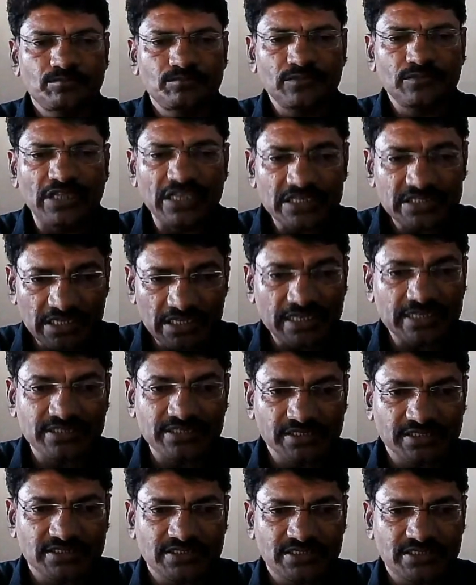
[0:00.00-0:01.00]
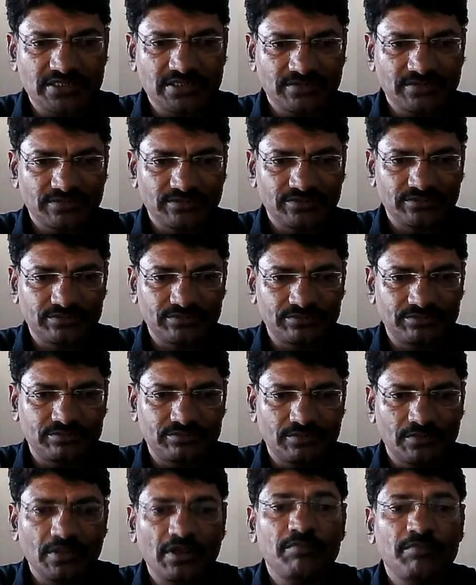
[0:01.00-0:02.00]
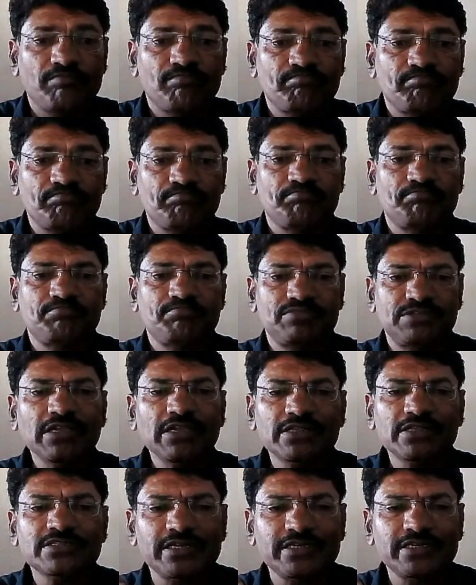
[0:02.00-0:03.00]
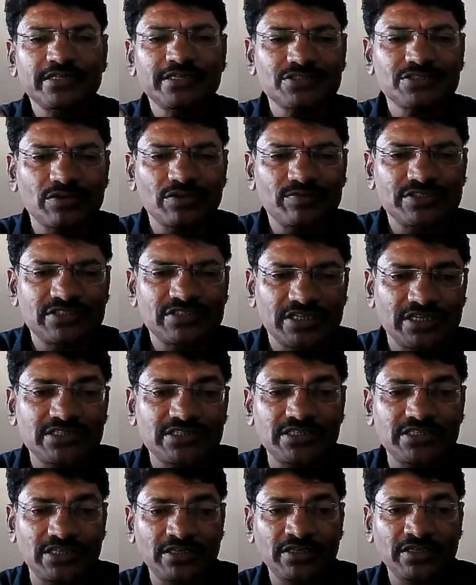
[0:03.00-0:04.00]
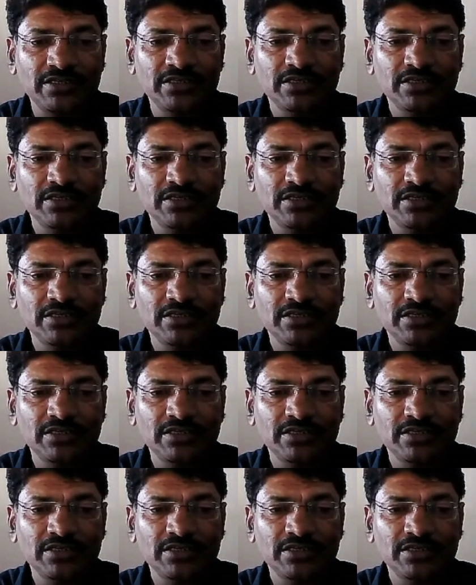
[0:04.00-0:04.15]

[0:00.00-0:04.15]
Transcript: His essays, a single sentence of his essay